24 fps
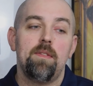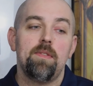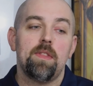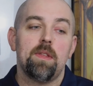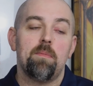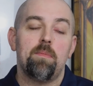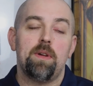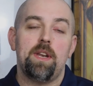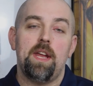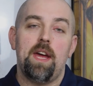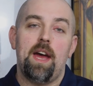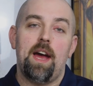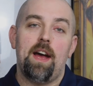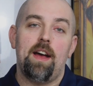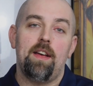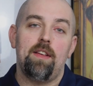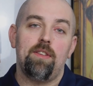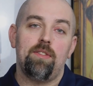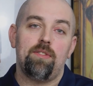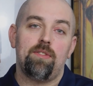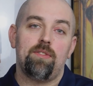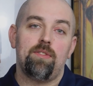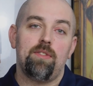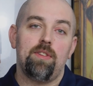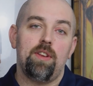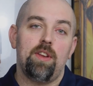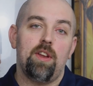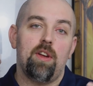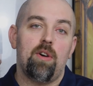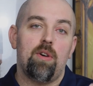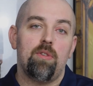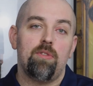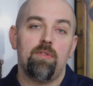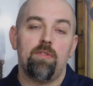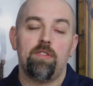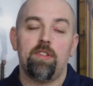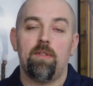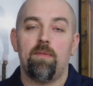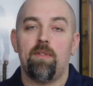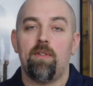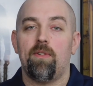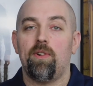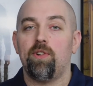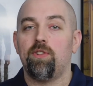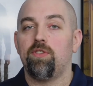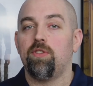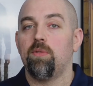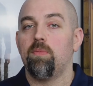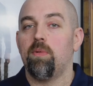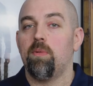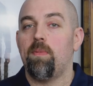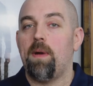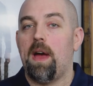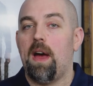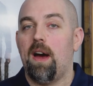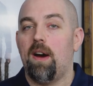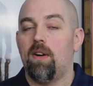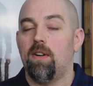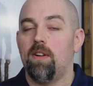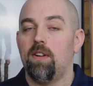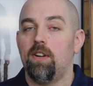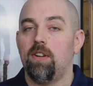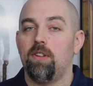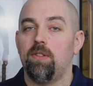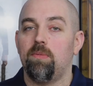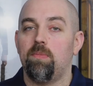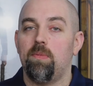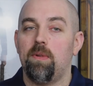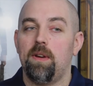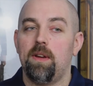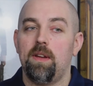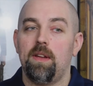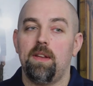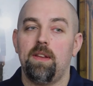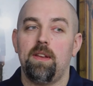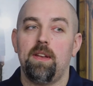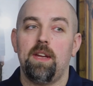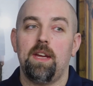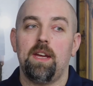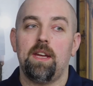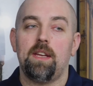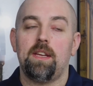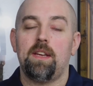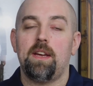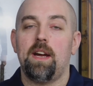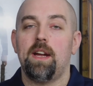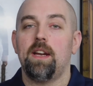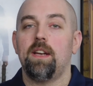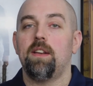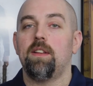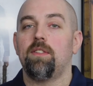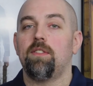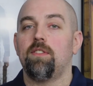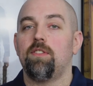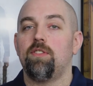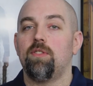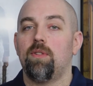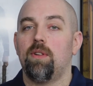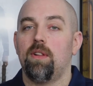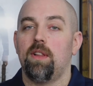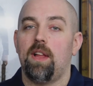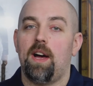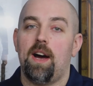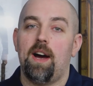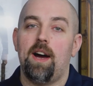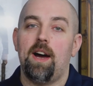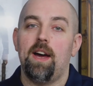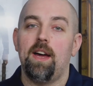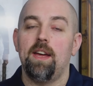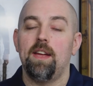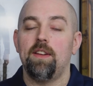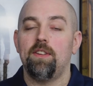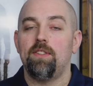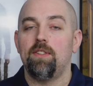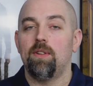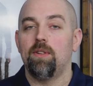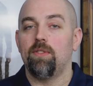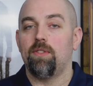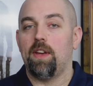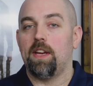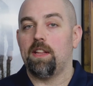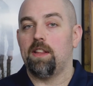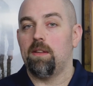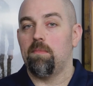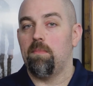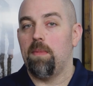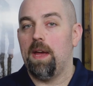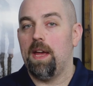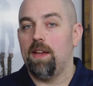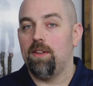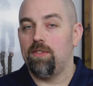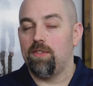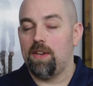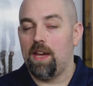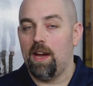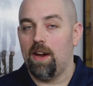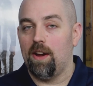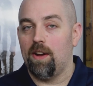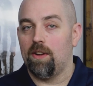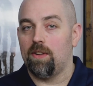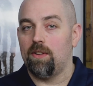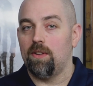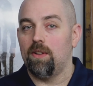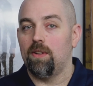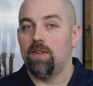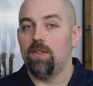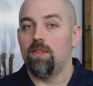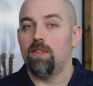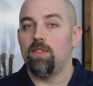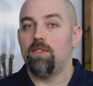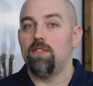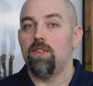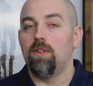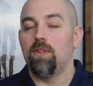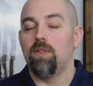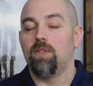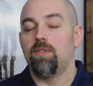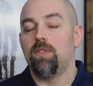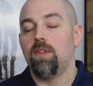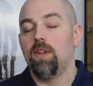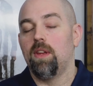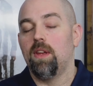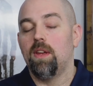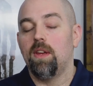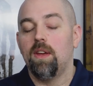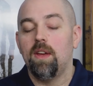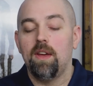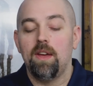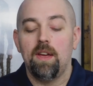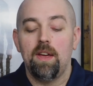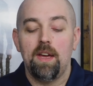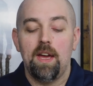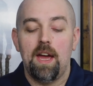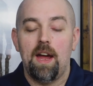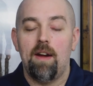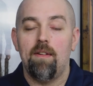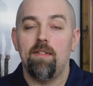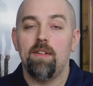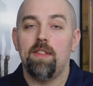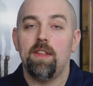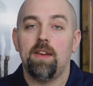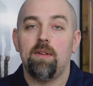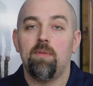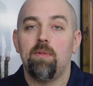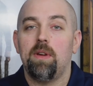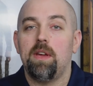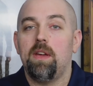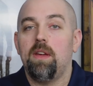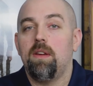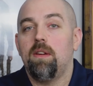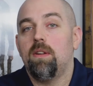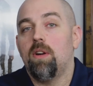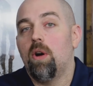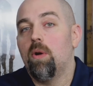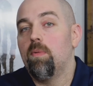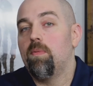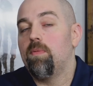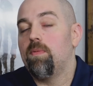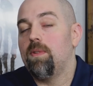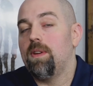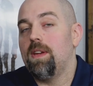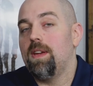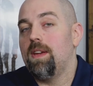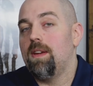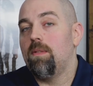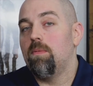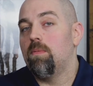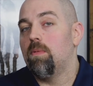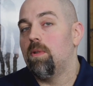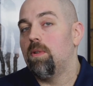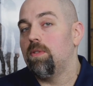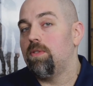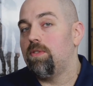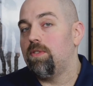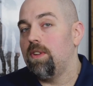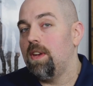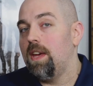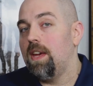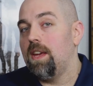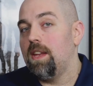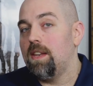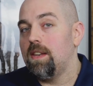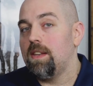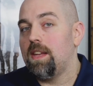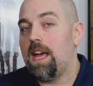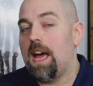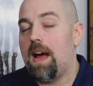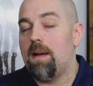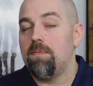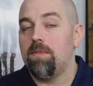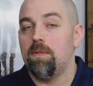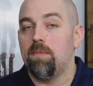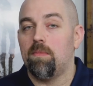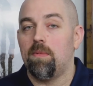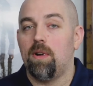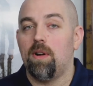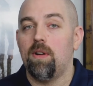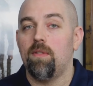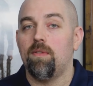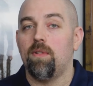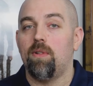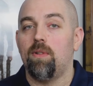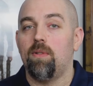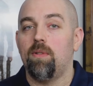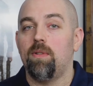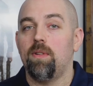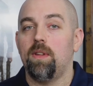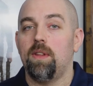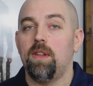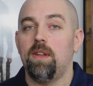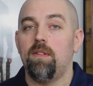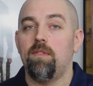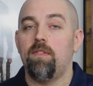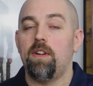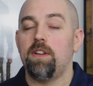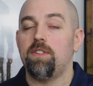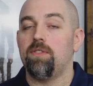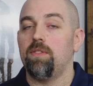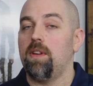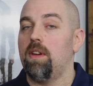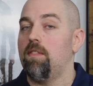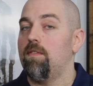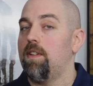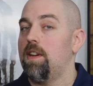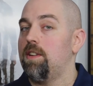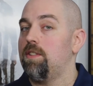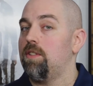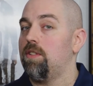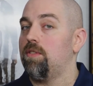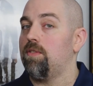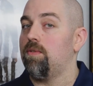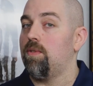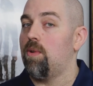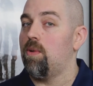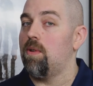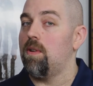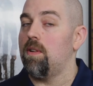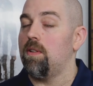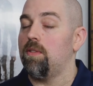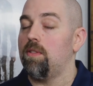But it has, you know, some of her superpowers, but it kind of doesn't show a lot. It shows, like, the base characters. It shows everything we hopefully will see in Captain Marvel and then eventually Avengers 4.